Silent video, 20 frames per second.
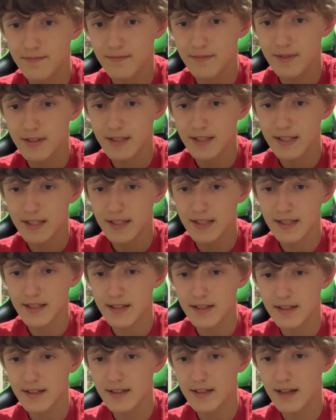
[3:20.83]
See,
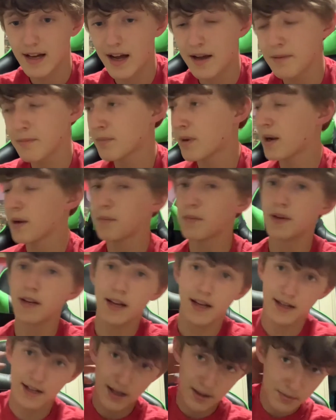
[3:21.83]
I probably wouldn't
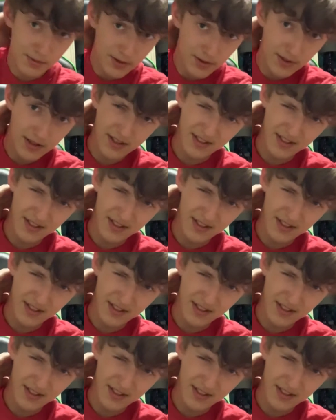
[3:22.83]
have uploaded.